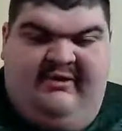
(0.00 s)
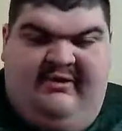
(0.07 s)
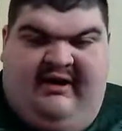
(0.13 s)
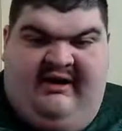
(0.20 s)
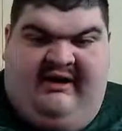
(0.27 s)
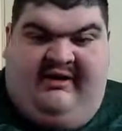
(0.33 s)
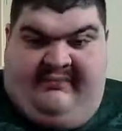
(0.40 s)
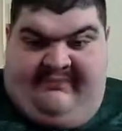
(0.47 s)

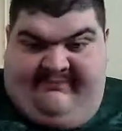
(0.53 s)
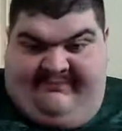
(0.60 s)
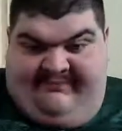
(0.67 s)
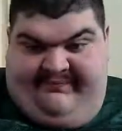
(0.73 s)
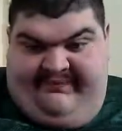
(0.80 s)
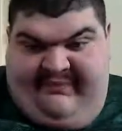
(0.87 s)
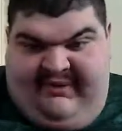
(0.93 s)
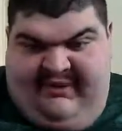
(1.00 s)
Because
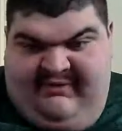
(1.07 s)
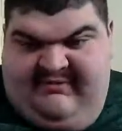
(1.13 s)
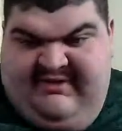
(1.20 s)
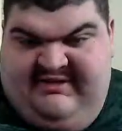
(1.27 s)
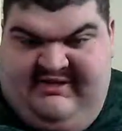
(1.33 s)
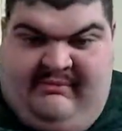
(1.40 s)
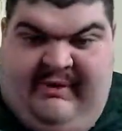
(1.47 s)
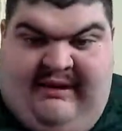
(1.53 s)

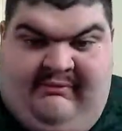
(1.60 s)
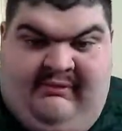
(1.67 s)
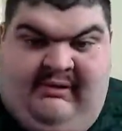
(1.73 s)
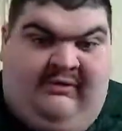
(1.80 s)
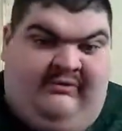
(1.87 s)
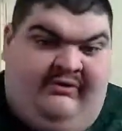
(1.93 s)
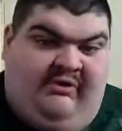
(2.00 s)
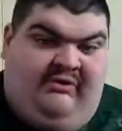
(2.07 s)
everybody
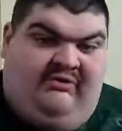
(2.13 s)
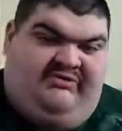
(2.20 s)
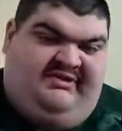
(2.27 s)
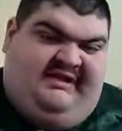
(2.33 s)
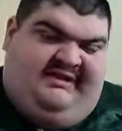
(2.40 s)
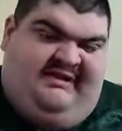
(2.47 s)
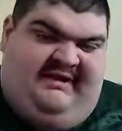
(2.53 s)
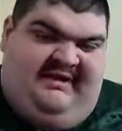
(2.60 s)
all knows
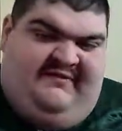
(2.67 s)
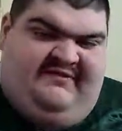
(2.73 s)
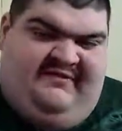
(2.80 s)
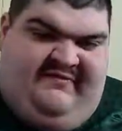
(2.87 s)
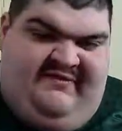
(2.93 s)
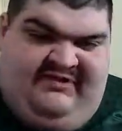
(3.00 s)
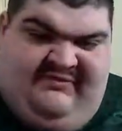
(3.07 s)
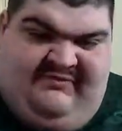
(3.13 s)
that the Divas
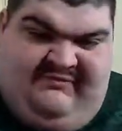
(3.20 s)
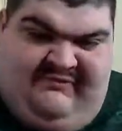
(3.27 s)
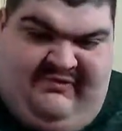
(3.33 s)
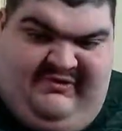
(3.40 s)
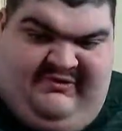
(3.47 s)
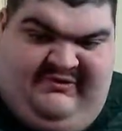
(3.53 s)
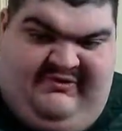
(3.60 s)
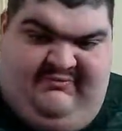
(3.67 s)
division
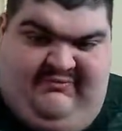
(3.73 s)
was